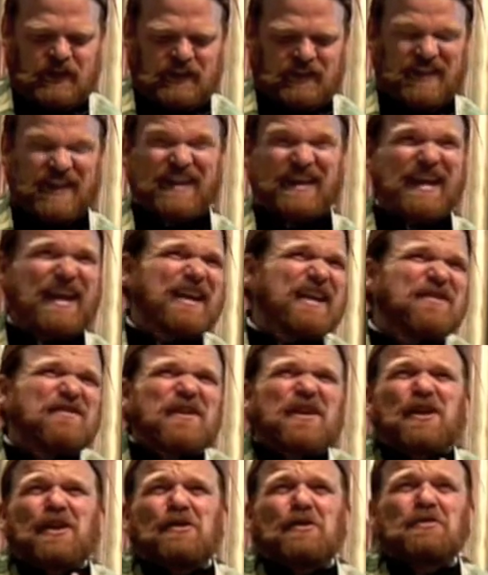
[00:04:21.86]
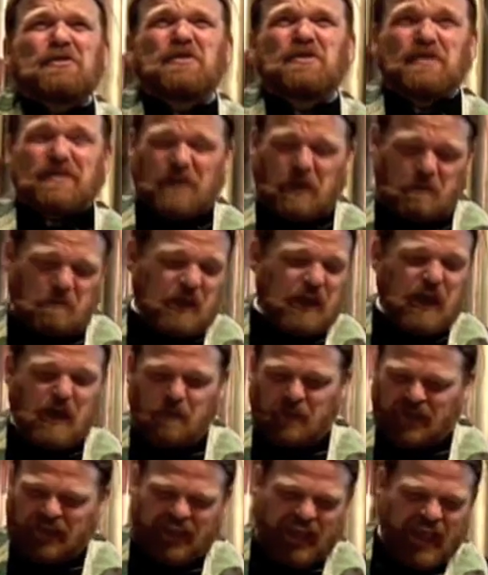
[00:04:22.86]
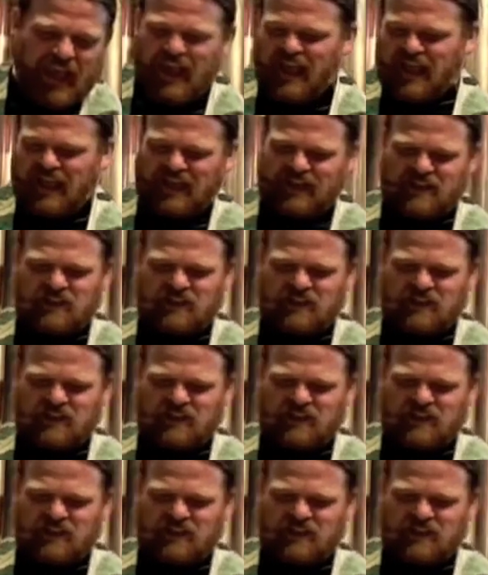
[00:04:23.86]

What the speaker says: It's going to get even closer, and it's going to pick up a can